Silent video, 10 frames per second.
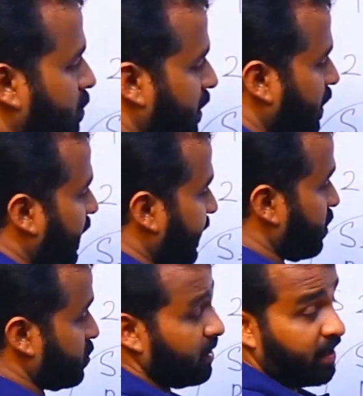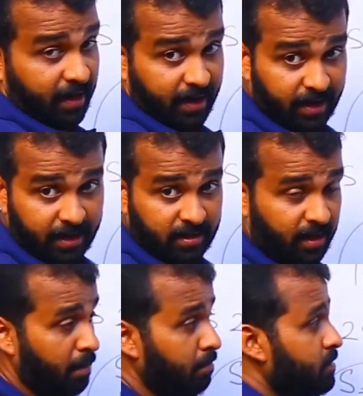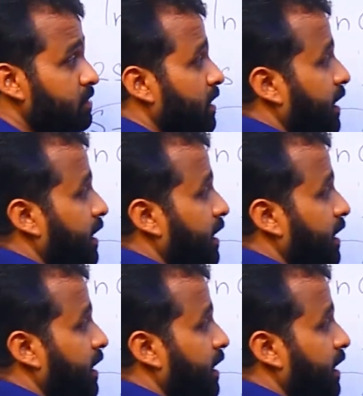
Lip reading: one, hydrogen, helium, lithium. The